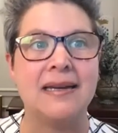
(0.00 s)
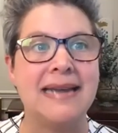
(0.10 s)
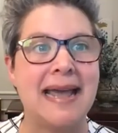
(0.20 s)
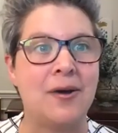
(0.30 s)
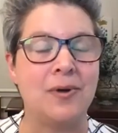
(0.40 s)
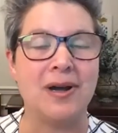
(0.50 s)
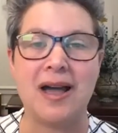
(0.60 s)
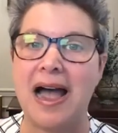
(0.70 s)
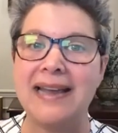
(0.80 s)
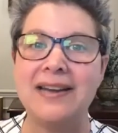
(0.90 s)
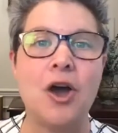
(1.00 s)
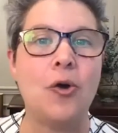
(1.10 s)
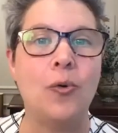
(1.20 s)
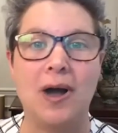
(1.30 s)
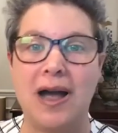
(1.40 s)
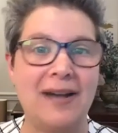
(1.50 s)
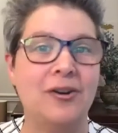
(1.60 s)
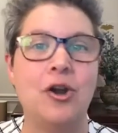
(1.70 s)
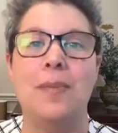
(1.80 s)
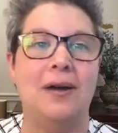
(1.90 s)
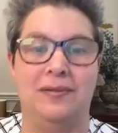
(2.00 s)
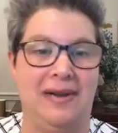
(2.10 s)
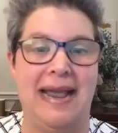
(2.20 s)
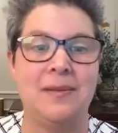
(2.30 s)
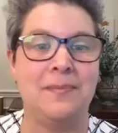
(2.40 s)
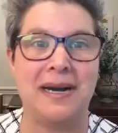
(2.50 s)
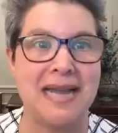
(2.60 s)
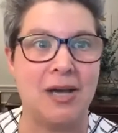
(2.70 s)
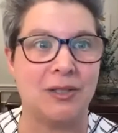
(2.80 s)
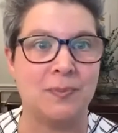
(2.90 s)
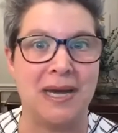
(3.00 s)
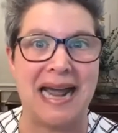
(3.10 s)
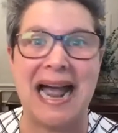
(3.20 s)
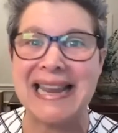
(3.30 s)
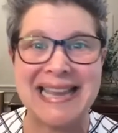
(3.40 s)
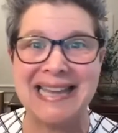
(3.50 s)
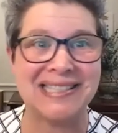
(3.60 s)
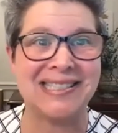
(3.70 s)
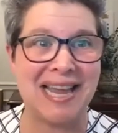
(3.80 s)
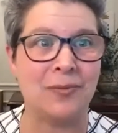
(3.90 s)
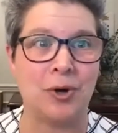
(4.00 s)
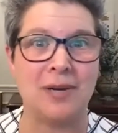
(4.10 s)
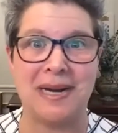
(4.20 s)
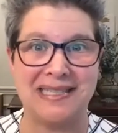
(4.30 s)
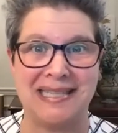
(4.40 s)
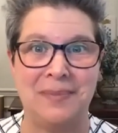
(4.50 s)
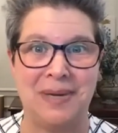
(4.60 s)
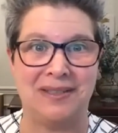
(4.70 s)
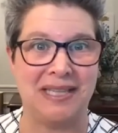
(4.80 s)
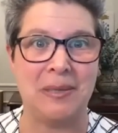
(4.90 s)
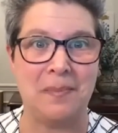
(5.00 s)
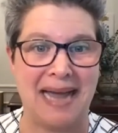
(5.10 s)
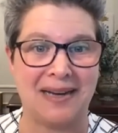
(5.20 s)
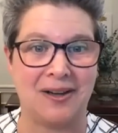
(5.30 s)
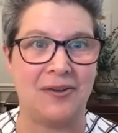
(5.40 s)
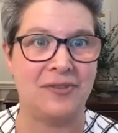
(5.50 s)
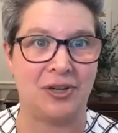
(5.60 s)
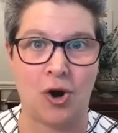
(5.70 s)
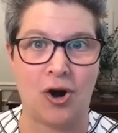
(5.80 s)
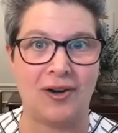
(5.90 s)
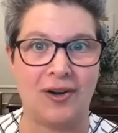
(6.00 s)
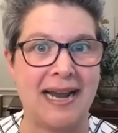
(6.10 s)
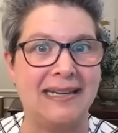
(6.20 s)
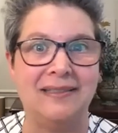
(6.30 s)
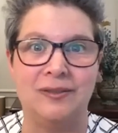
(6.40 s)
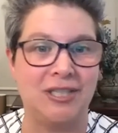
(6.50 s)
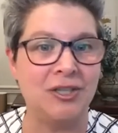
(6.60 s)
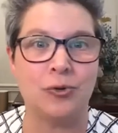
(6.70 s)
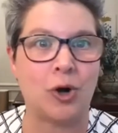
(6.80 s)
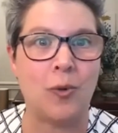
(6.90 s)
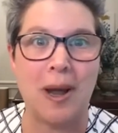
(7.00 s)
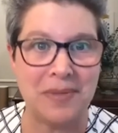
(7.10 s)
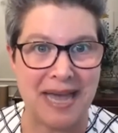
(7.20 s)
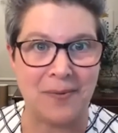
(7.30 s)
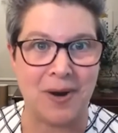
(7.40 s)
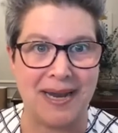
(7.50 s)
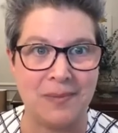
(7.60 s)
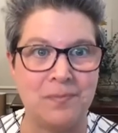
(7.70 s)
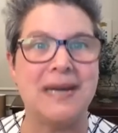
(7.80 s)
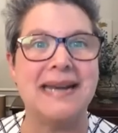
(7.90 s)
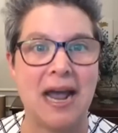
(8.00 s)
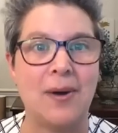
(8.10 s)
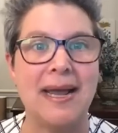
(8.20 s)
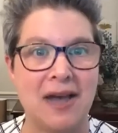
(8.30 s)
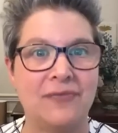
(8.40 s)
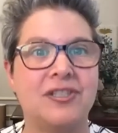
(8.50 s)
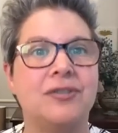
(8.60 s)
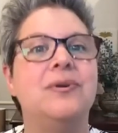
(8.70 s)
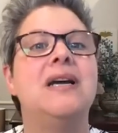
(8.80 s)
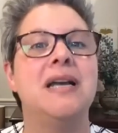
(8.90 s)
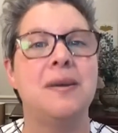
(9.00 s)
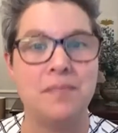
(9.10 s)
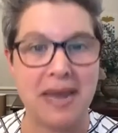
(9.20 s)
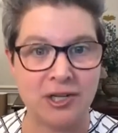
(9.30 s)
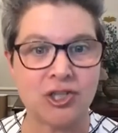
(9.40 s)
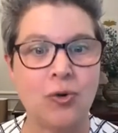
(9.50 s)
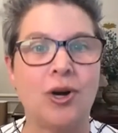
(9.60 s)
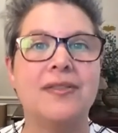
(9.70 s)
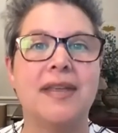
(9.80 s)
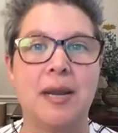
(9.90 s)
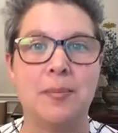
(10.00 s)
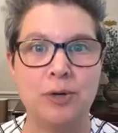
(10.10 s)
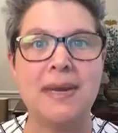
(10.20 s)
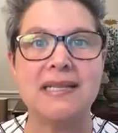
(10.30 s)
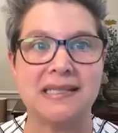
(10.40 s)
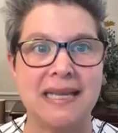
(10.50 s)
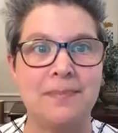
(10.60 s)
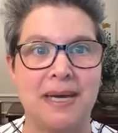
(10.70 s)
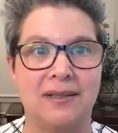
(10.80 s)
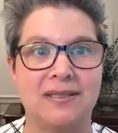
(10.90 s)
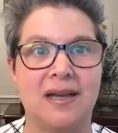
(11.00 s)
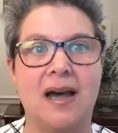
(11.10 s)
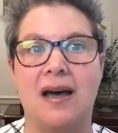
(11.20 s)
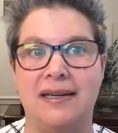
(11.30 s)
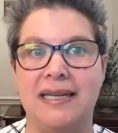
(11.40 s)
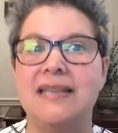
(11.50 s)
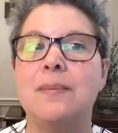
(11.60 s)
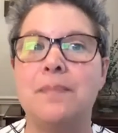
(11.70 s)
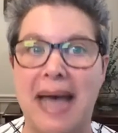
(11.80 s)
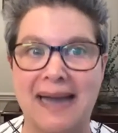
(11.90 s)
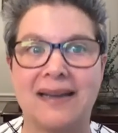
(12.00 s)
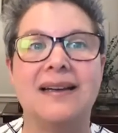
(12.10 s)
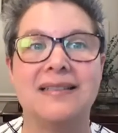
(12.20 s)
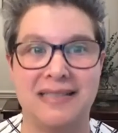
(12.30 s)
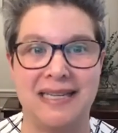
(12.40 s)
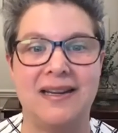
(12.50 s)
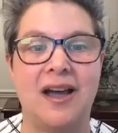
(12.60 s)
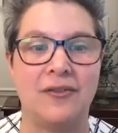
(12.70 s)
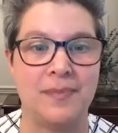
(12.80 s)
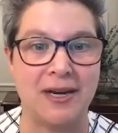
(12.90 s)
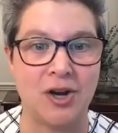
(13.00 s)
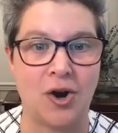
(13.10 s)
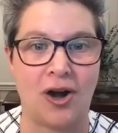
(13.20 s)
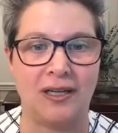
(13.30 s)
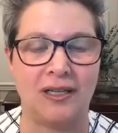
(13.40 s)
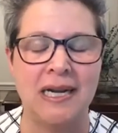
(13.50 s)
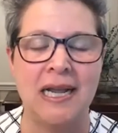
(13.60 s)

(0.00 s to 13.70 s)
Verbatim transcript: Now, I know I don't know about anybody else, but I can't stand wearing my seatbelt in the back of the car, and I didn't grow up that way. But now I have to make sure that I put my seatbelt on in the back seat of my car.